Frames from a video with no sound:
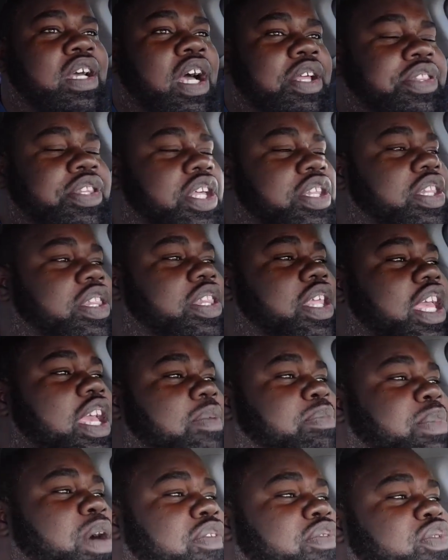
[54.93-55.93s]
Another day
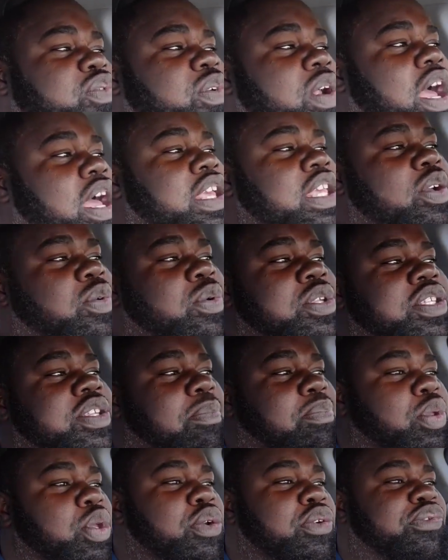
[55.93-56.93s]
above ground equals a
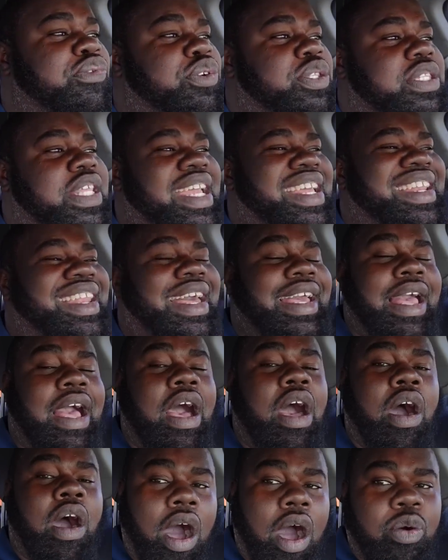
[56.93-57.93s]
beautiful day, like I
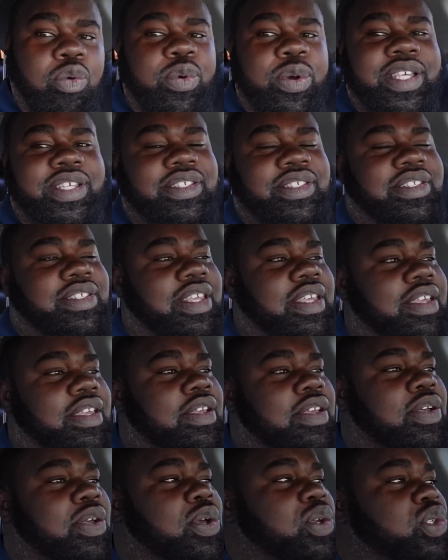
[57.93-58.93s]
always say.
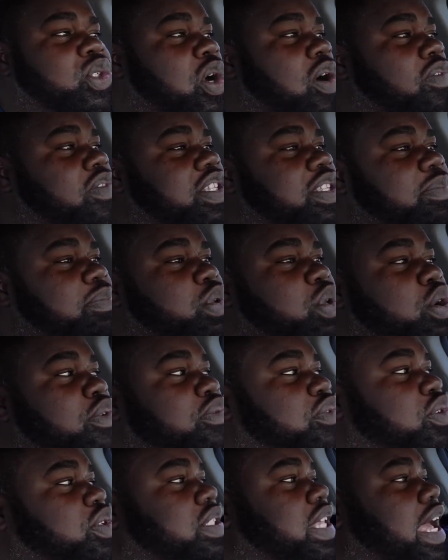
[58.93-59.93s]
So if it's a
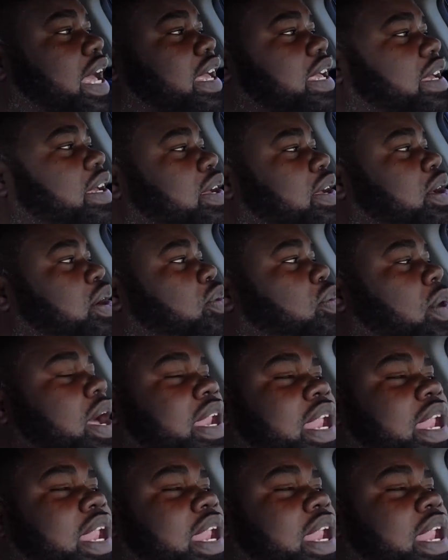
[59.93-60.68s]
beautiful day, why